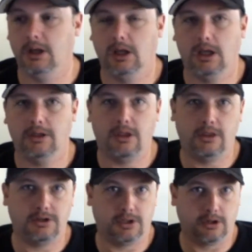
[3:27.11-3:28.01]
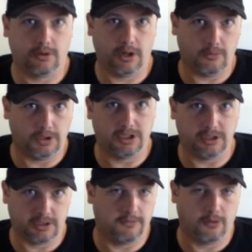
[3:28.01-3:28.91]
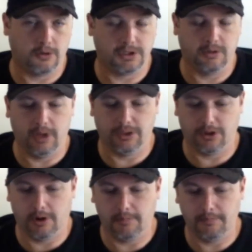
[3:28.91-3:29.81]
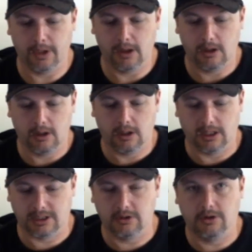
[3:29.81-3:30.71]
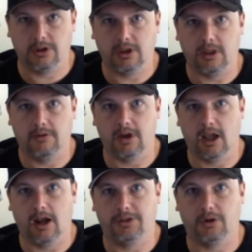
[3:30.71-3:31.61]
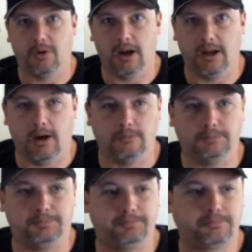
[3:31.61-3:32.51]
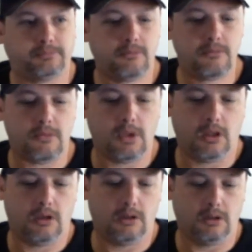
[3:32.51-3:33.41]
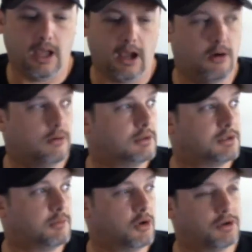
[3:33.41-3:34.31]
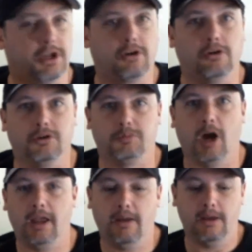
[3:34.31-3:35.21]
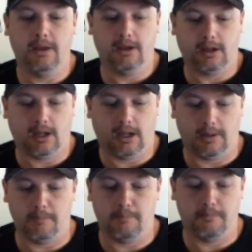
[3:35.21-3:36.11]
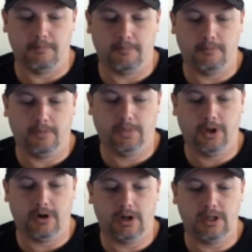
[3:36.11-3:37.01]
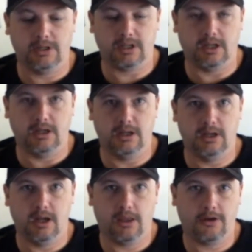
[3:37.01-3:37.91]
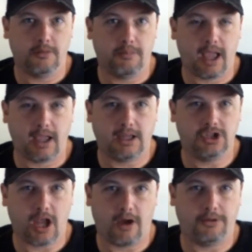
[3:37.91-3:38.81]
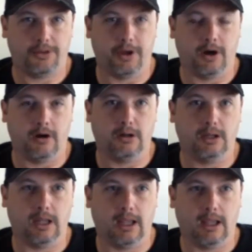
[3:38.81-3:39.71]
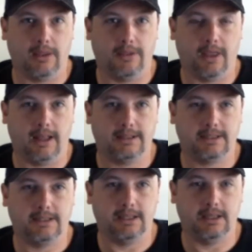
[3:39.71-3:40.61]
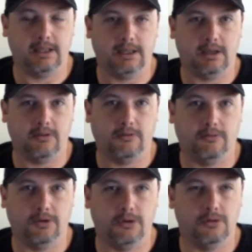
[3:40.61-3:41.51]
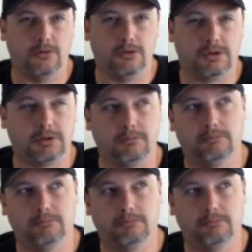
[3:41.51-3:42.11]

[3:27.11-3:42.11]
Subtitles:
And then there's the green, which is, of course, the menthol. That's the only thing they've got out there right now. Now, as a motorcycle goes by, there is another package out there, and that's the VUSE,